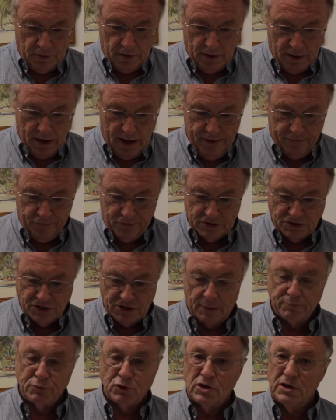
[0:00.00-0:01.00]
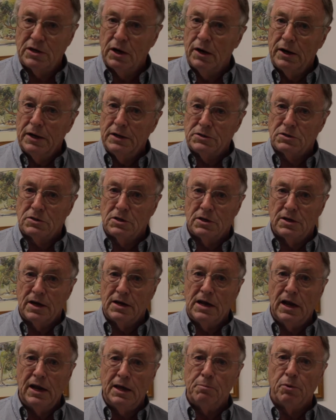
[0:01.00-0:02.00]
have to subsidise the
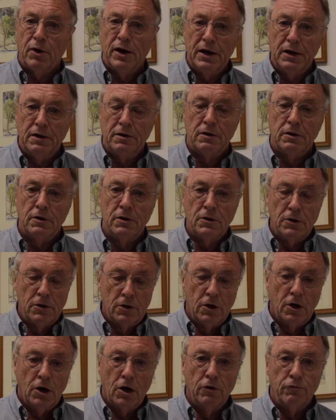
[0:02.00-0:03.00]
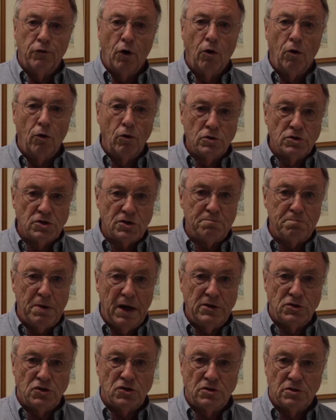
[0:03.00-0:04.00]
daily bread of hordes of
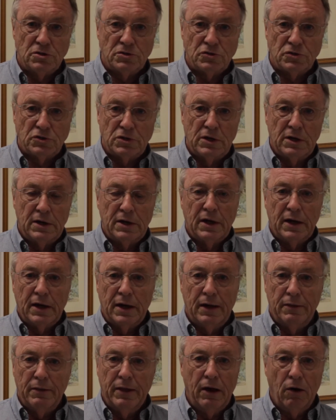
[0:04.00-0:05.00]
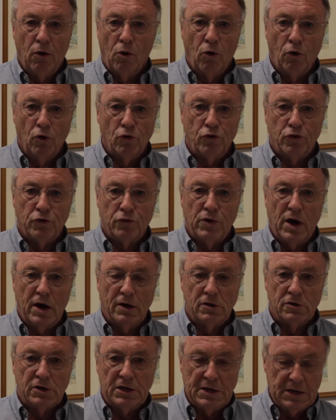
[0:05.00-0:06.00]
pensioners and their hordes of
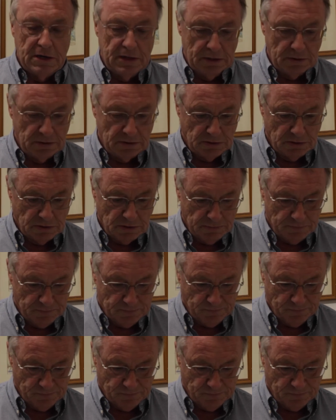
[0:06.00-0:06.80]
hungry kids.